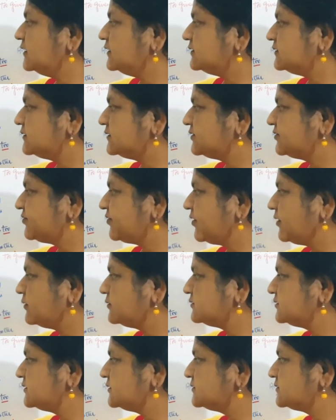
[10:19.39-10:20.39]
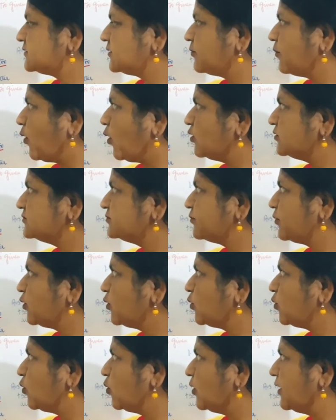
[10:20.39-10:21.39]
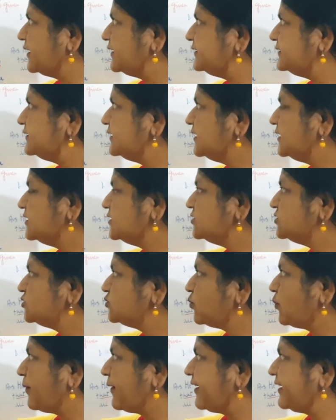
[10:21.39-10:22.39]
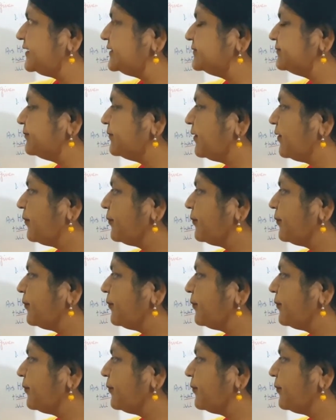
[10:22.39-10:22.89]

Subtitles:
the mountain was too high to climb.